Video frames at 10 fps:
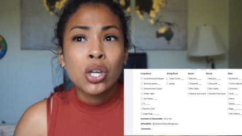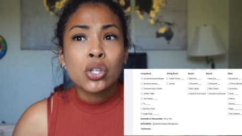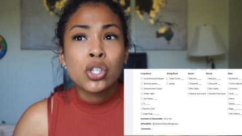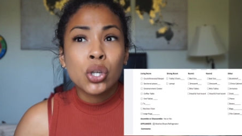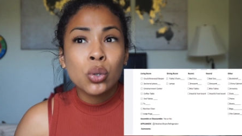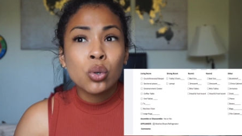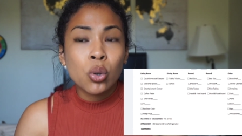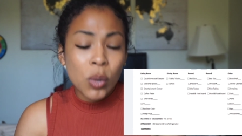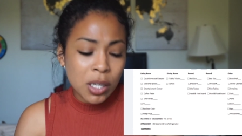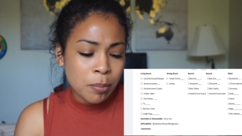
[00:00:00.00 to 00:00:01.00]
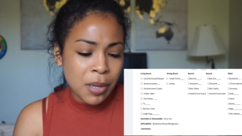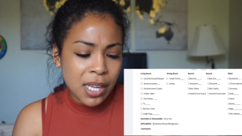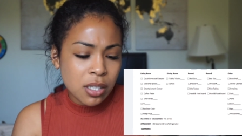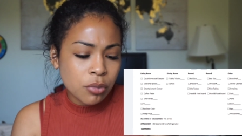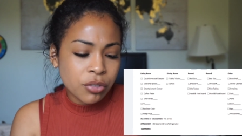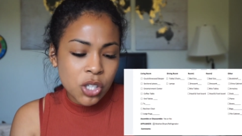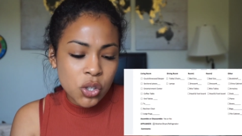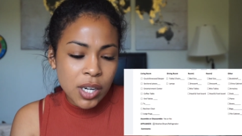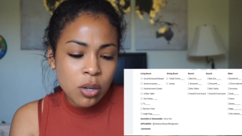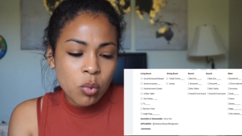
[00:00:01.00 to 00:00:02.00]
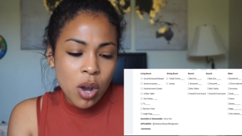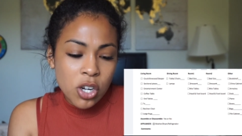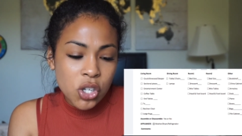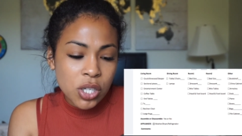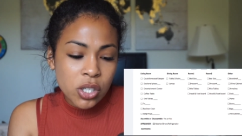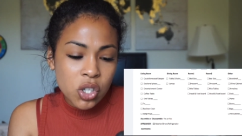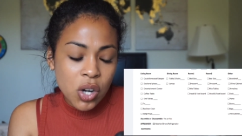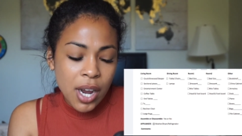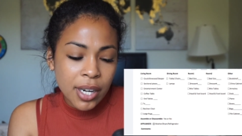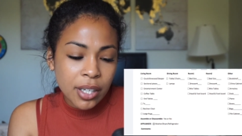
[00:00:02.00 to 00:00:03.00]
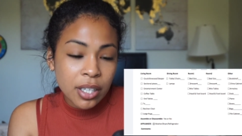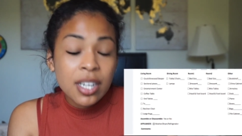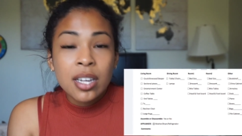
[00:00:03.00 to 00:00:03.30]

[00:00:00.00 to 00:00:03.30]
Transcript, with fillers: two queen beds, a refrigerator, washer and dryer,